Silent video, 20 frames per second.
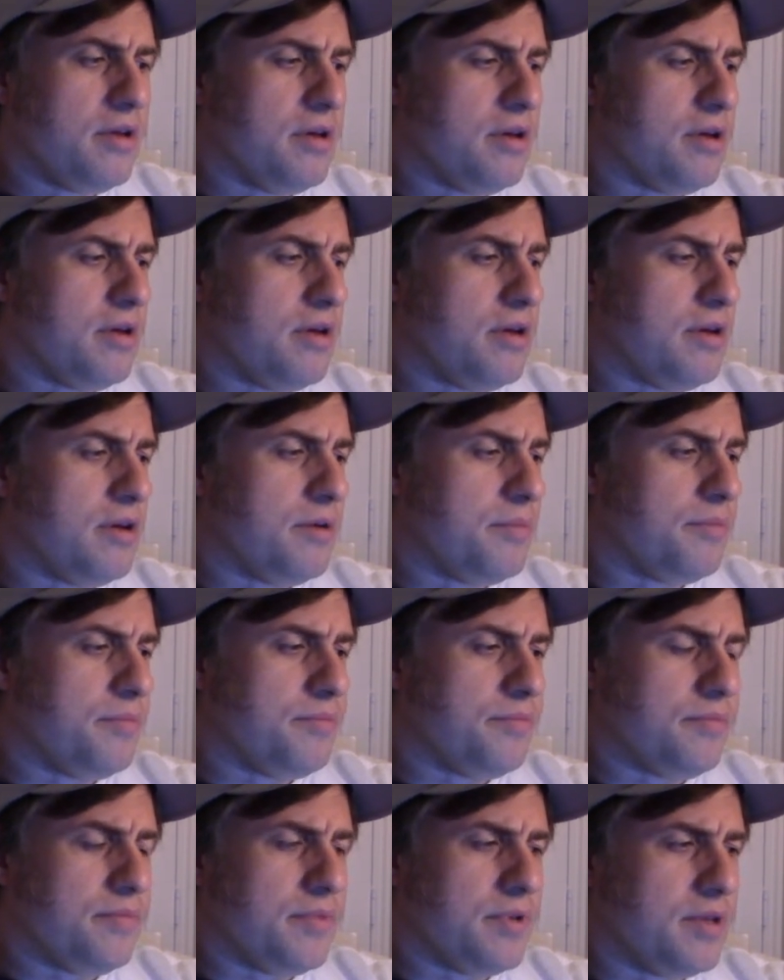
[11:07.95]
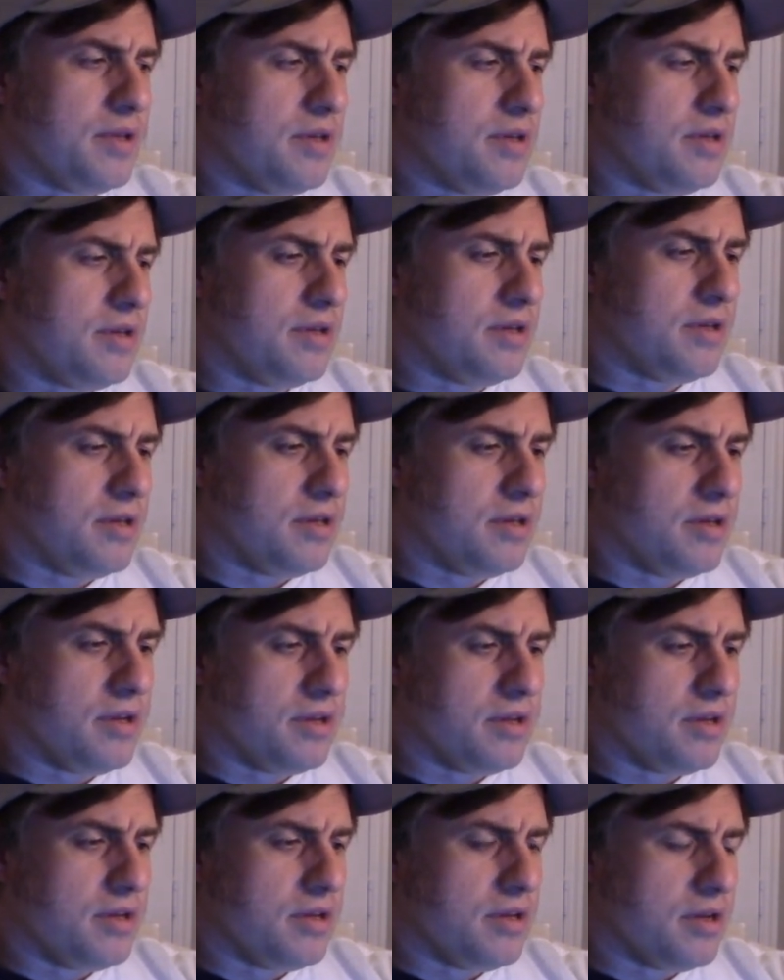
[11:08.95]
Um, you,
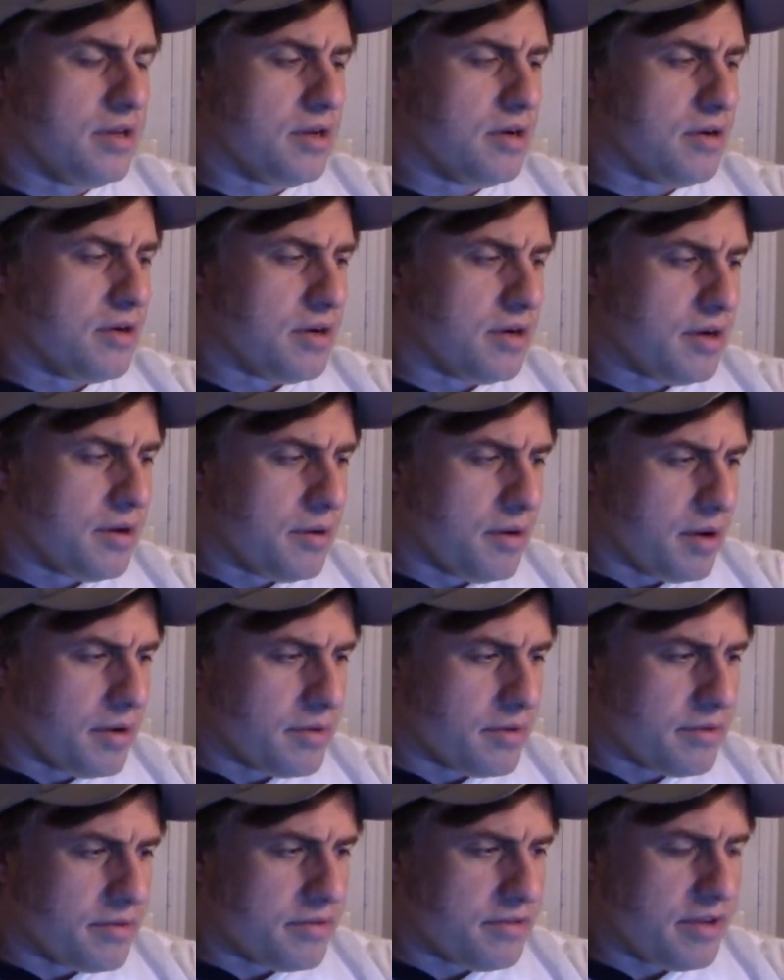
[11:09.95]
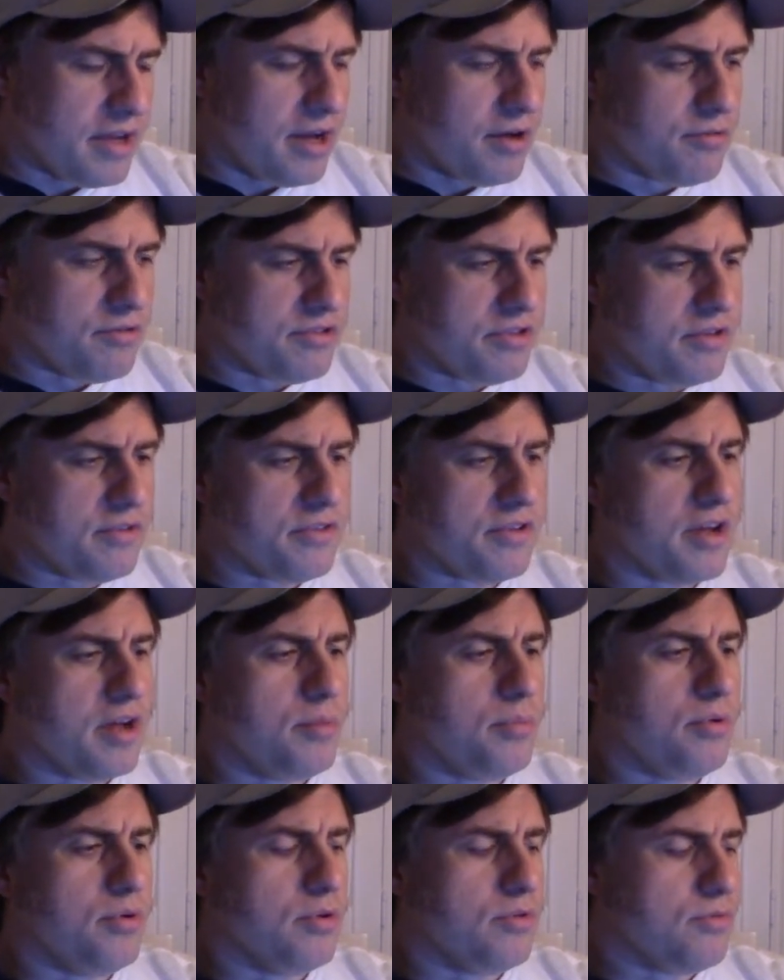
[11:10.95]
you, know, Seattle receivers got
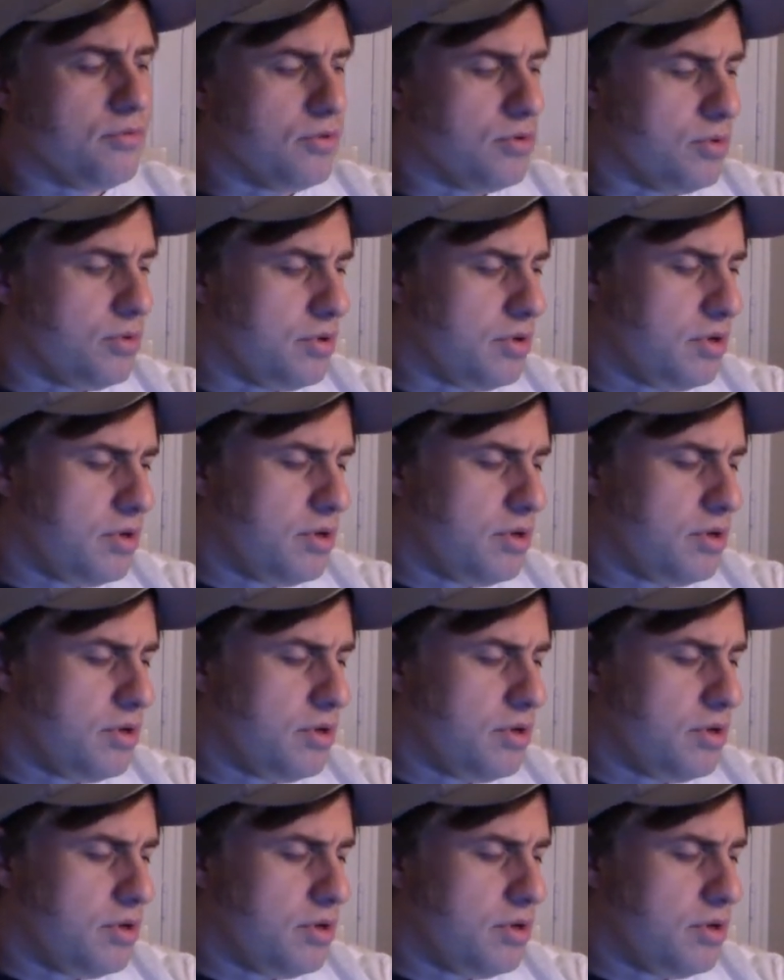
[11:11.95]
to pull through.